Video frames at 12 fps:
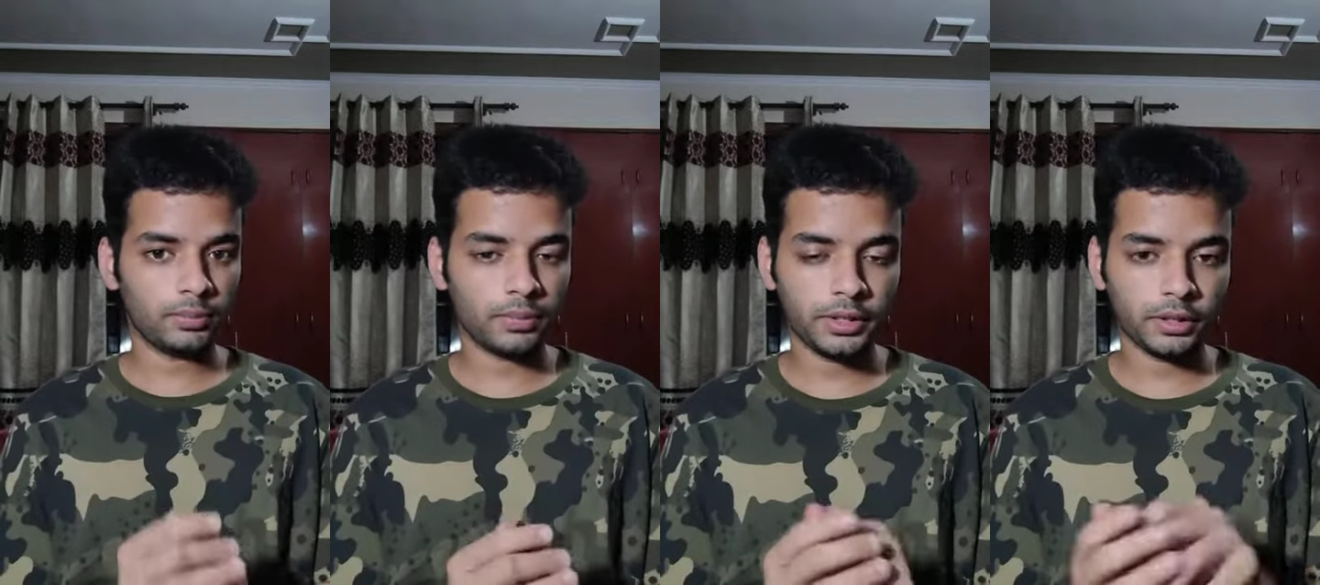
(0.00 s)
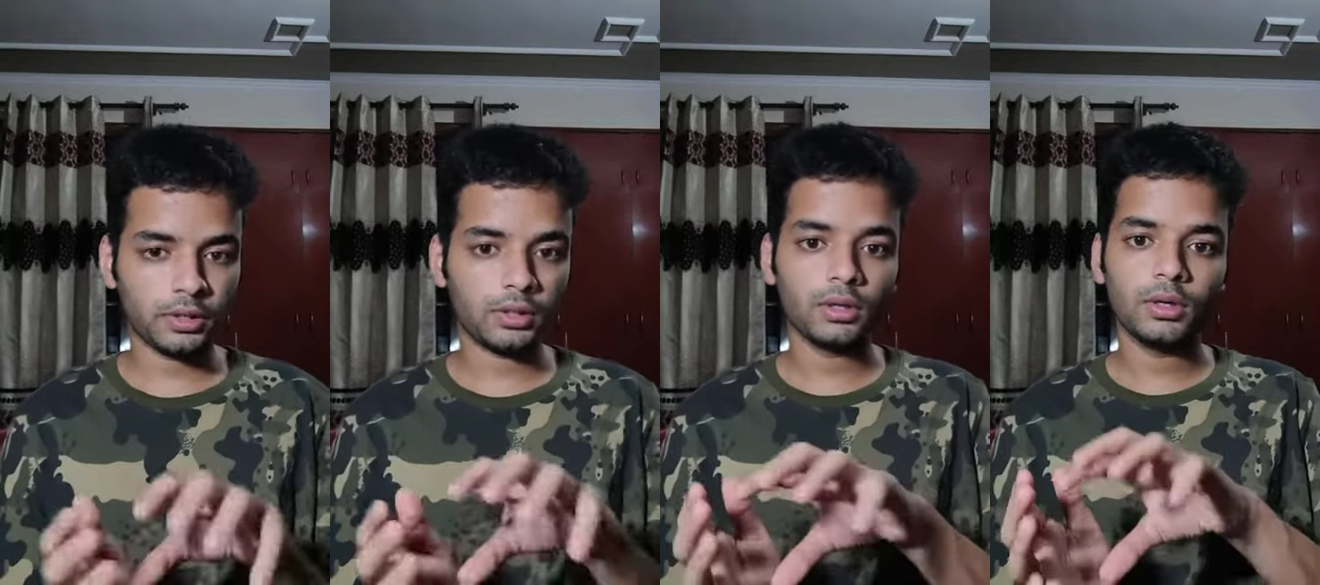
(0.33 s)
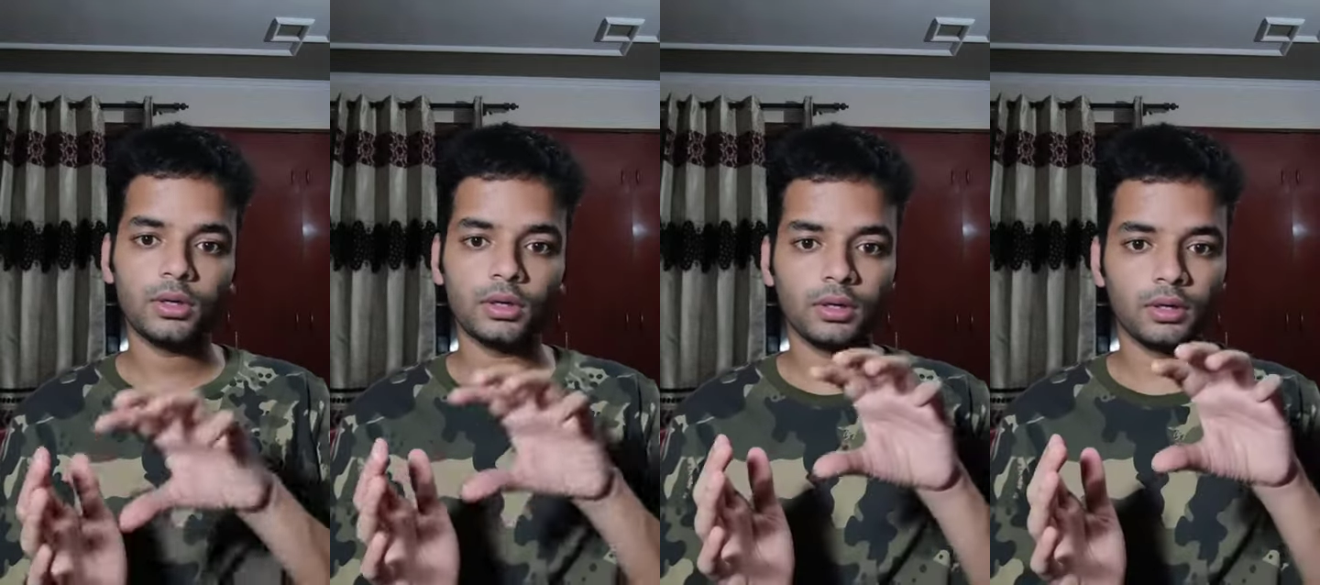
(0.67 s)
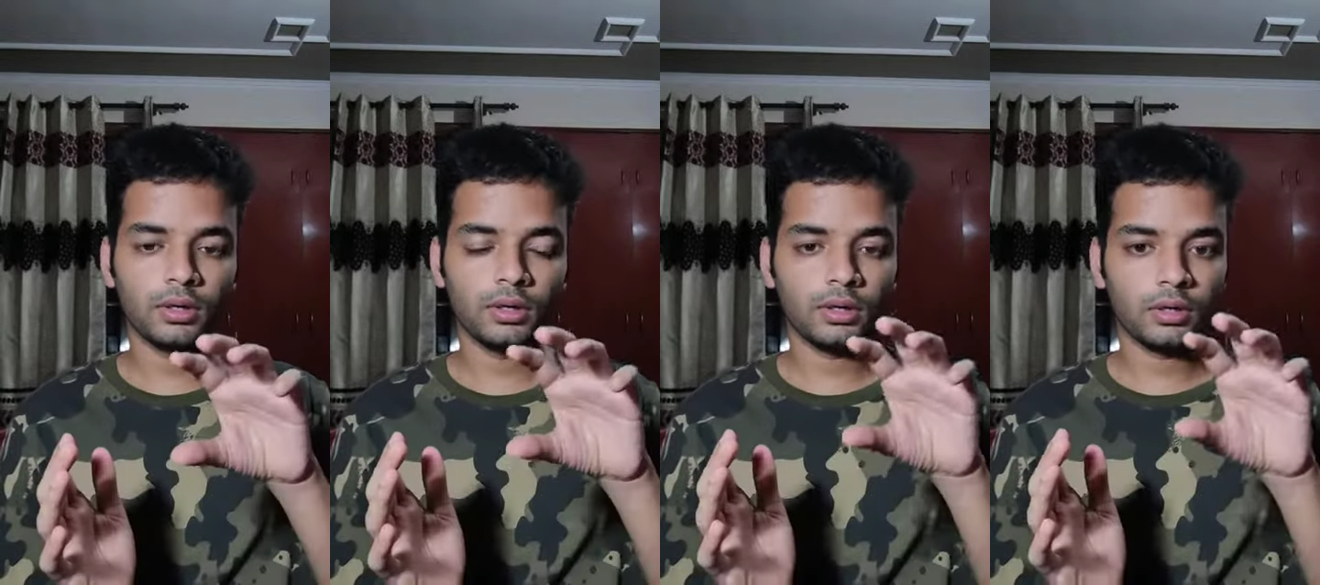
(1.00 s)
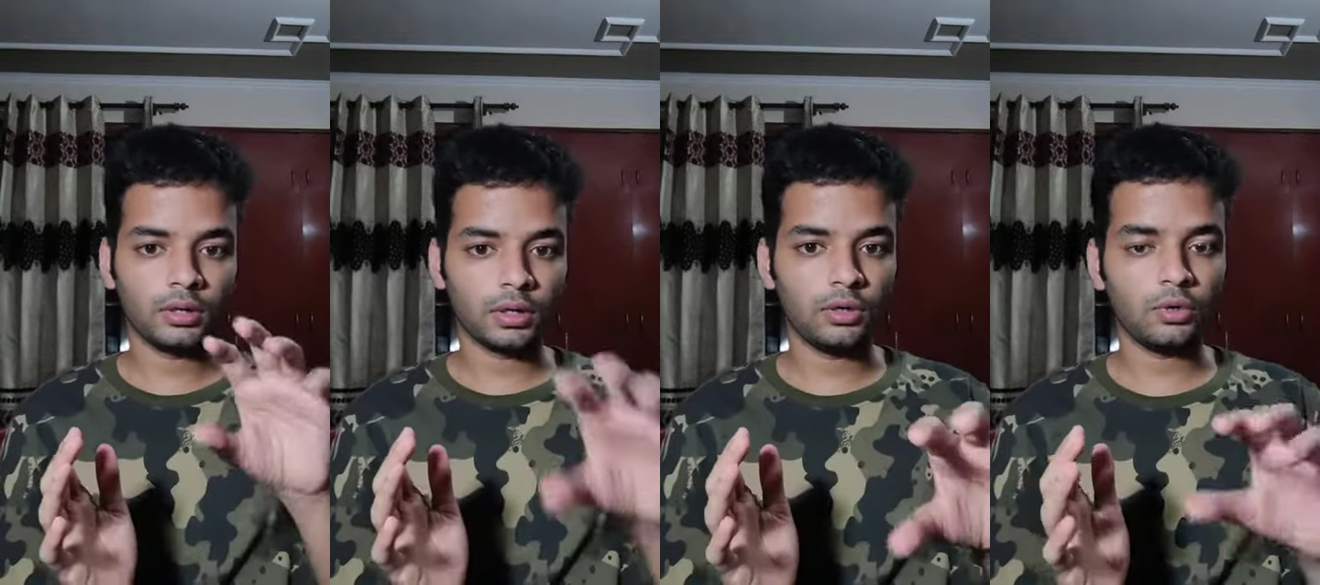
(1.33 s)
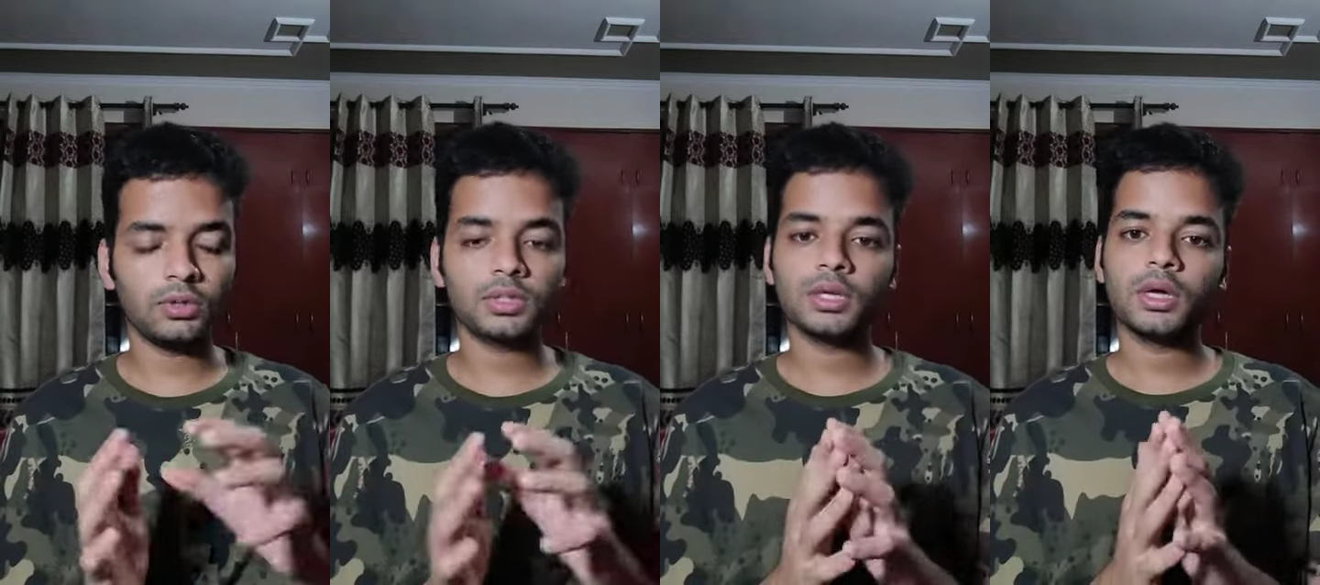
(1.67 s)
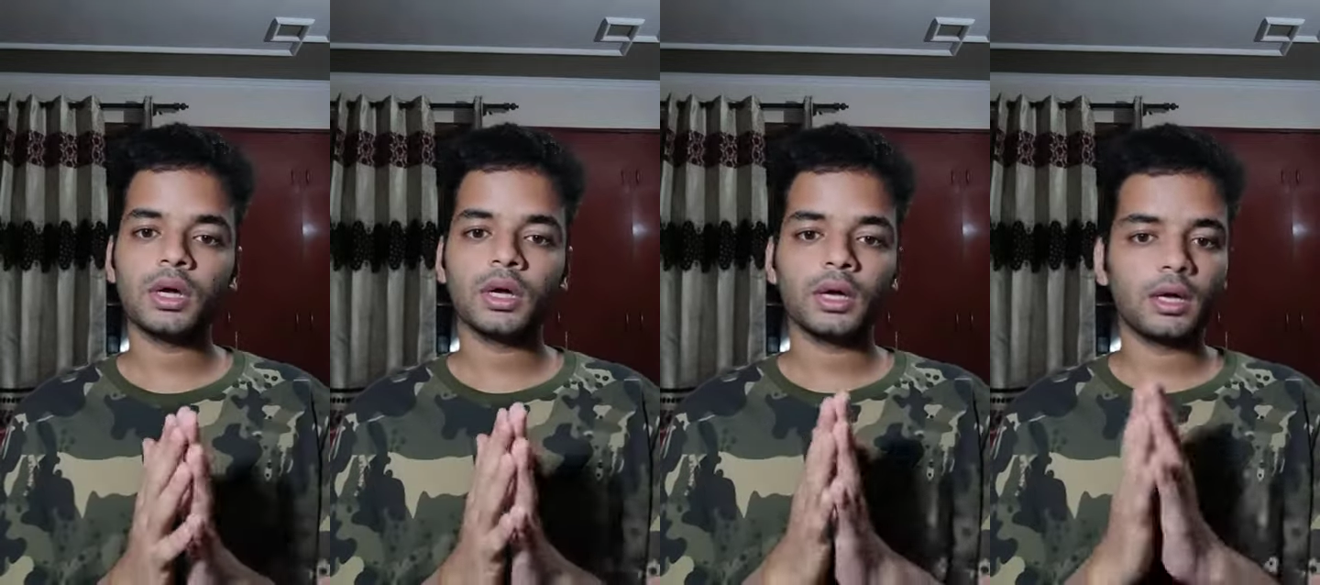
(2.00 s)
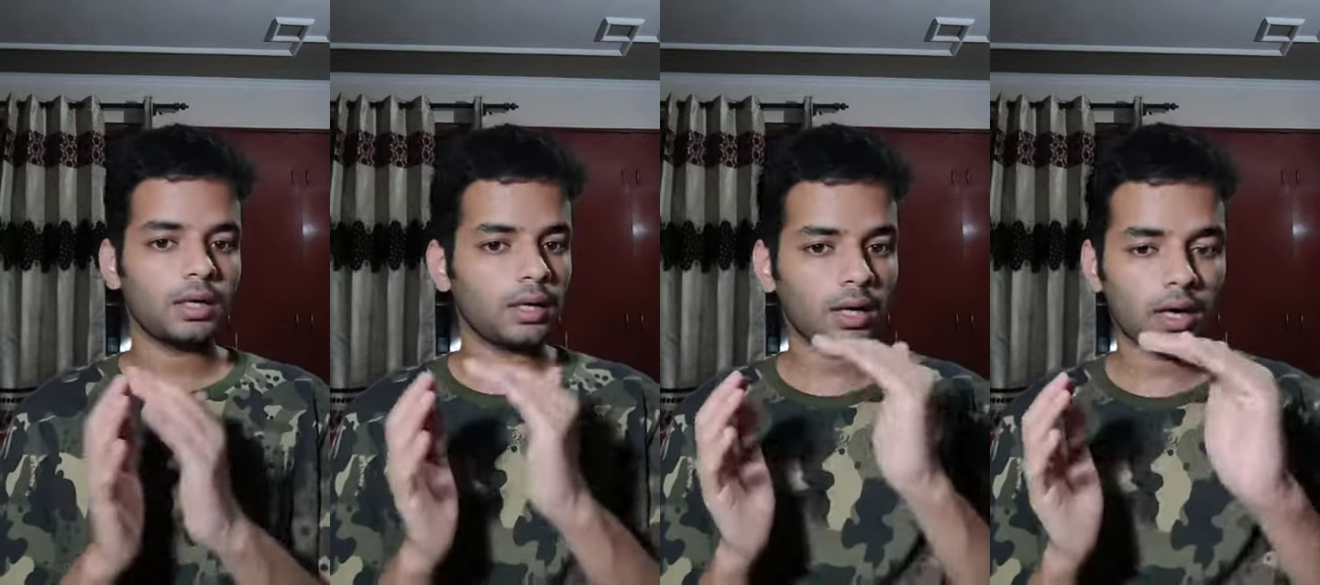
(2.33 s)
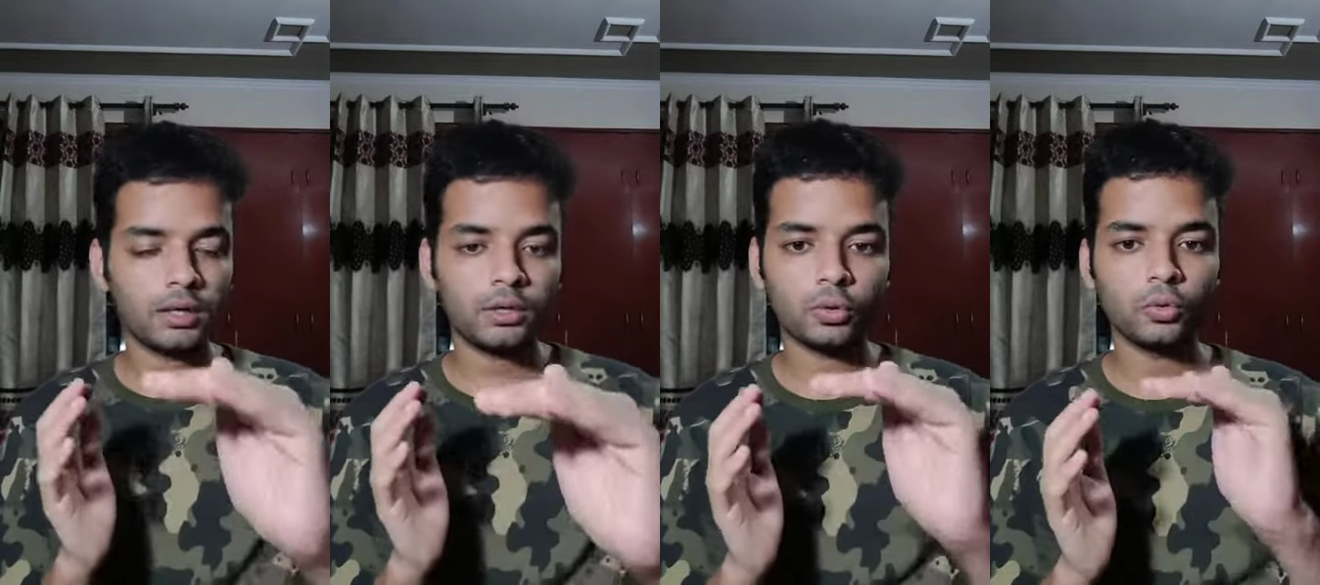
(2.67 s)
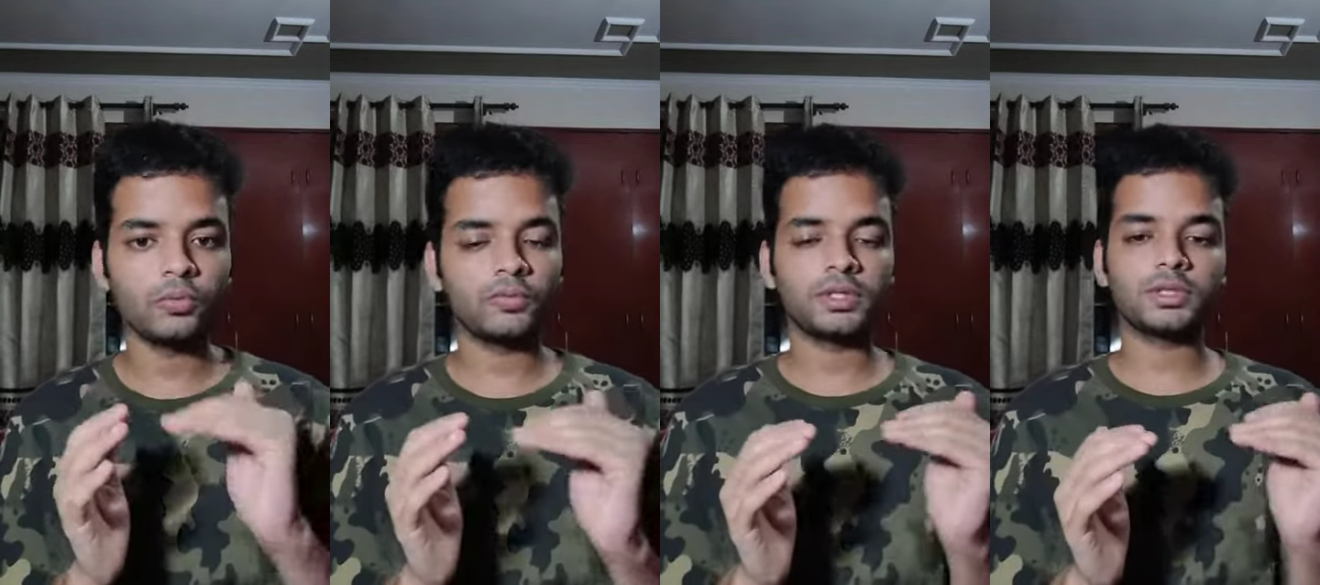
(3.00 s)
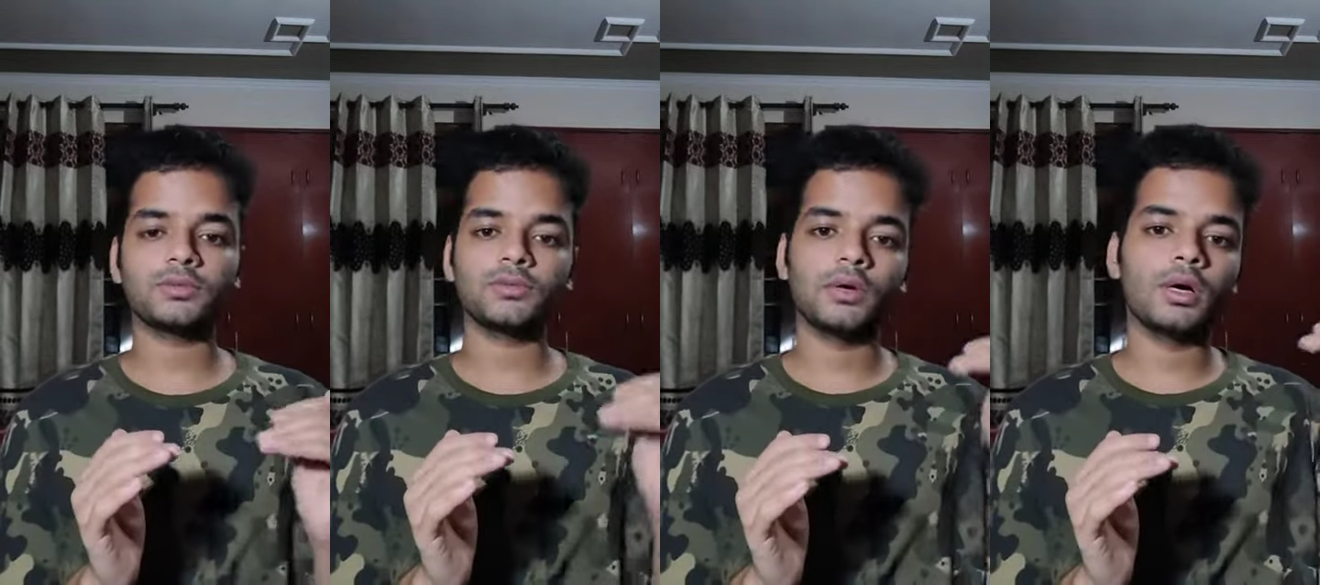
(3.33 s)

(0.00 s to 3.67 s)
particular unknowns are 2, which is